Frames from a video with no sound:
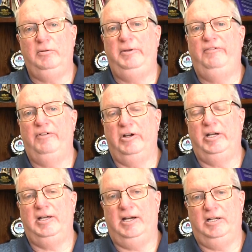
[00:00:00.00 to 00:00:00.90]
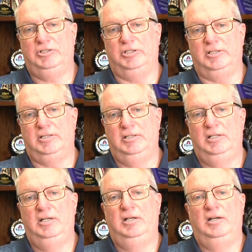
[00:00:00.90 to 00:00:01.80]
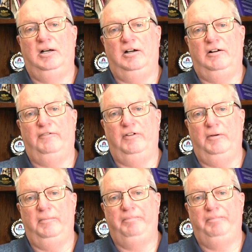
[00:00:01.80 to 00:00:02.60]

to be very conscious of